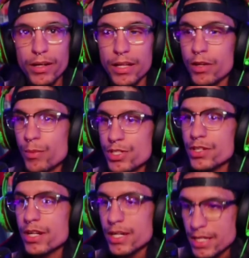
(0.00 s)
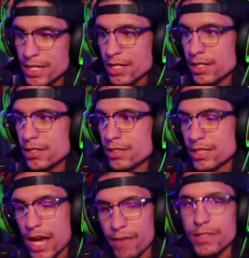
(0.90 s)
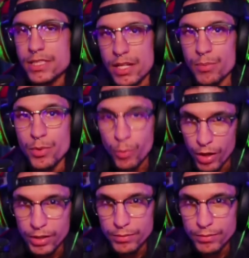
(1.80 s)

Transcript: and learn what you're going to need to have the setup you want.